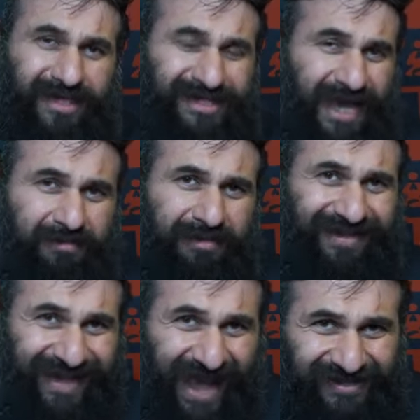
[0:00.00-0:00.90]
same
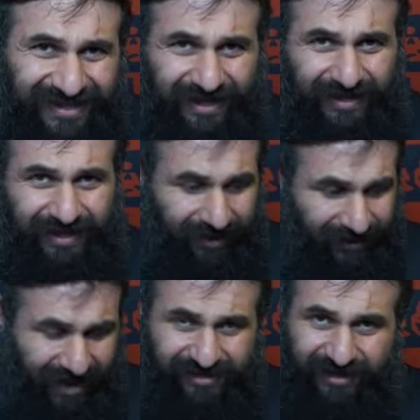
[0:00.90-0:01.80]
intensity,
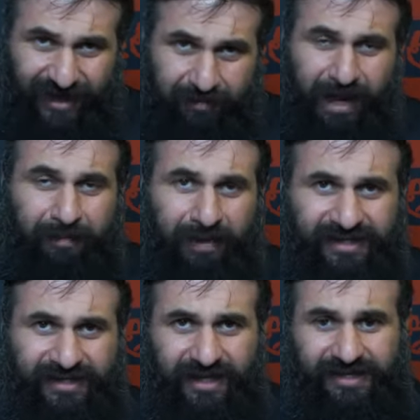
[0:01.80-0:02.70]
intensity in my
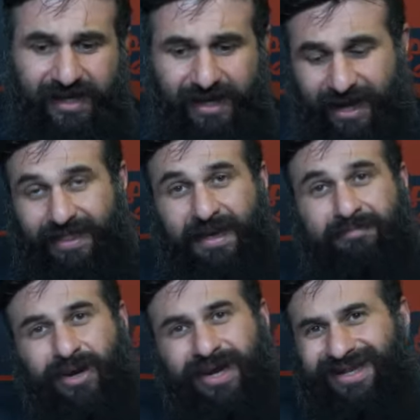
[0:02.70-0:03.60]
business and then
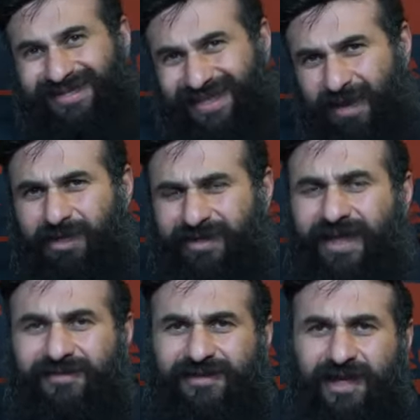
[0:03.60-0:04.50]
bring that same
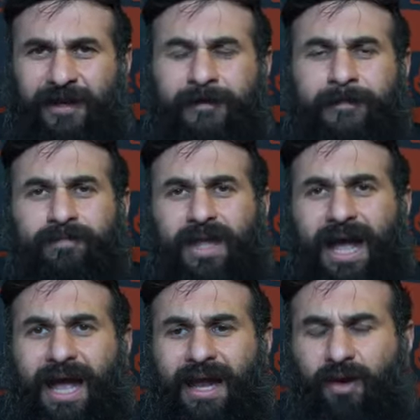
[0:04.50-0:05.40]
intensity
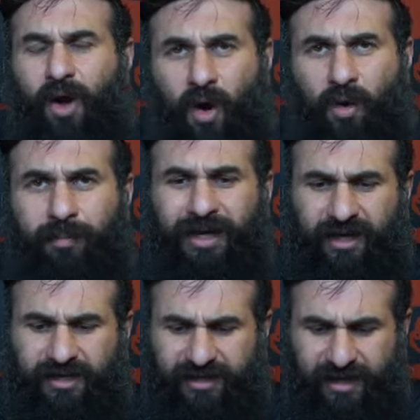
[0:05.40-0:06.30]
at home,
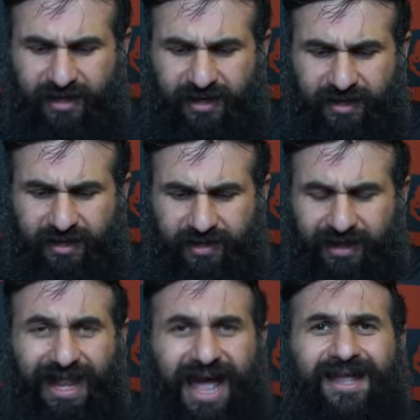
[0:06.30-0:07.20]
because the
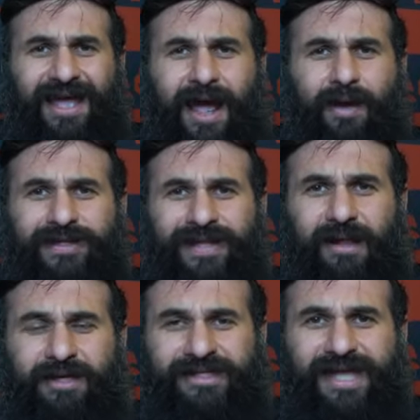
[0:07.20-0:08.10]
lie that I would tell
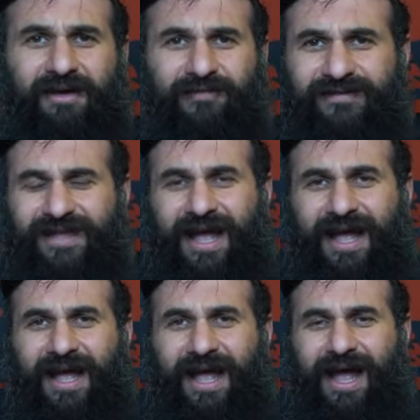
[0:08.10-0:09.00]
myself is,
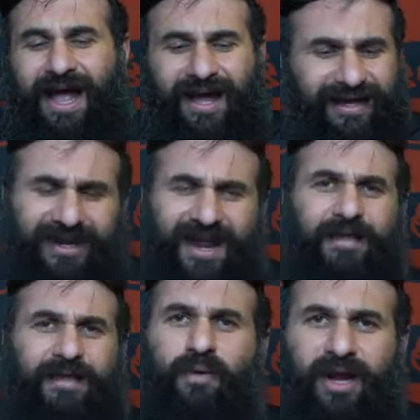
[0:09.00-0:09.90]
I
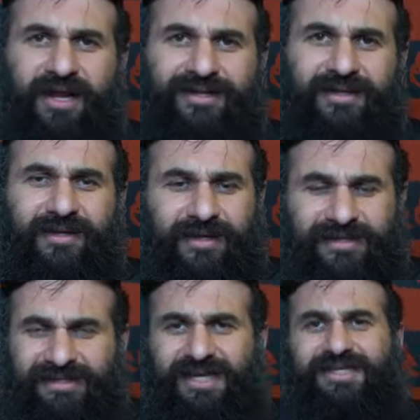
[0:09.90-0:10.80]
cannot put in
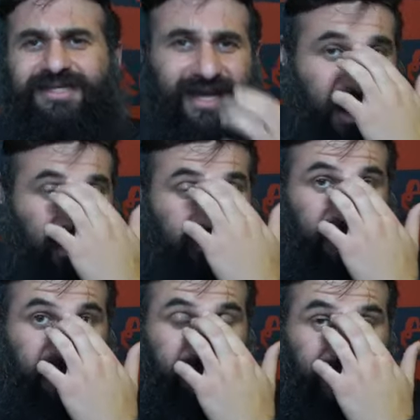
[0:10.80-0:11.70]
sixteen hours
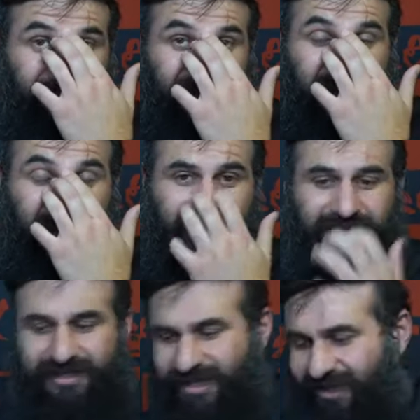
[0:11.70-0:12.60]
into my family
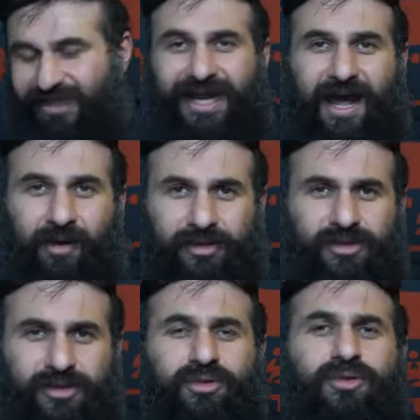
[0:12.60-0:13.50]
and sixteen hours
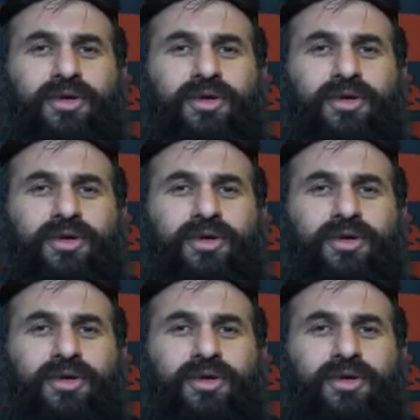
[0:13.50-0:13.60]
to